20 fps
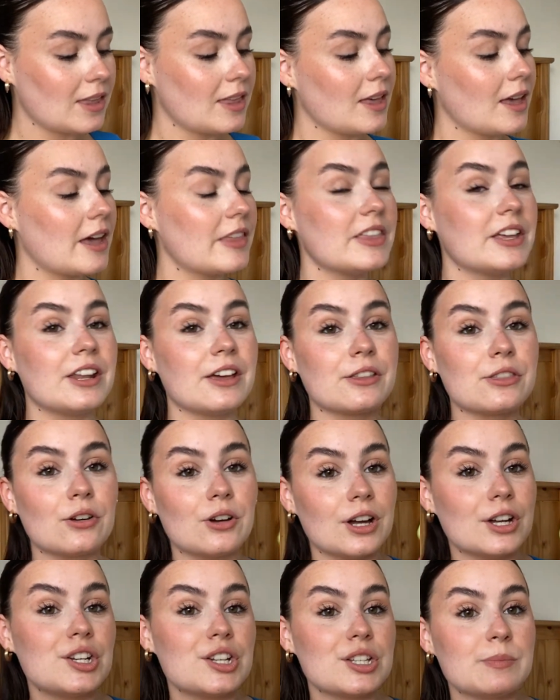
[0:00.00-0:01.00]
And then I thought
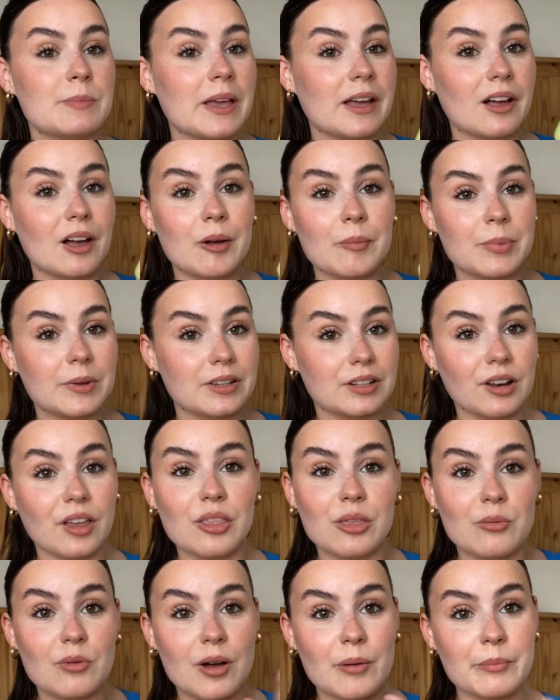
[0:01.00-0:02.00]
I'd just pick up another one